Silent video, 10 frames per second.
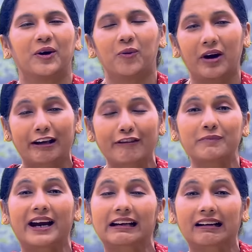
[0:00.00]
one of
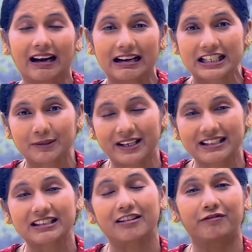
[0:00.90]
my
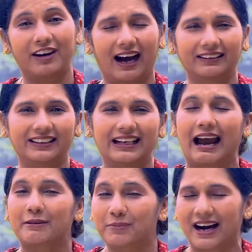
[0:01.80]
classmates' father
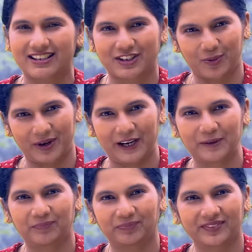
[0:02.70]
had passed away.
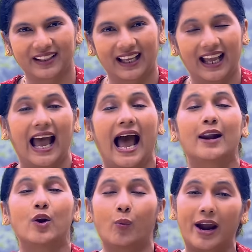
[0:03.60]

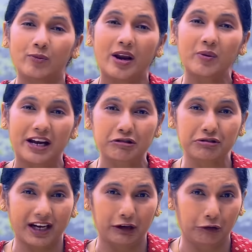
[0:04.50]
And when we went to
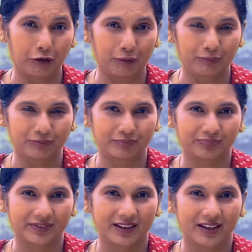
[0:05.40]
their home,
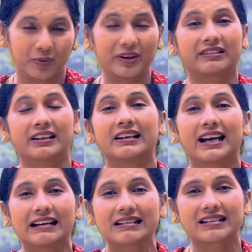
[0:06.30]
we
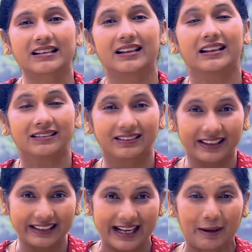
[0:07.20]
realized
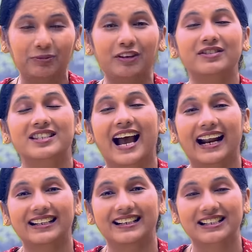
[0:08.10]
the depth of
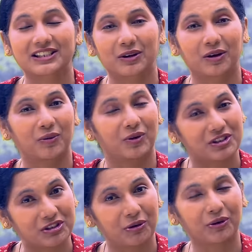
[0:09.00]
sadness
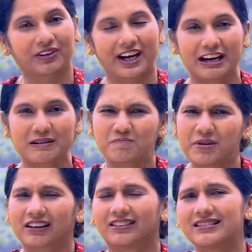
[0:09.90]
was so great
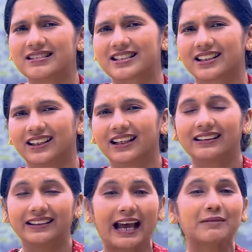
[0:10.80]
because
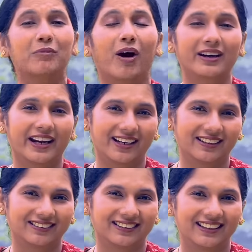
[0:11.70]
that morning,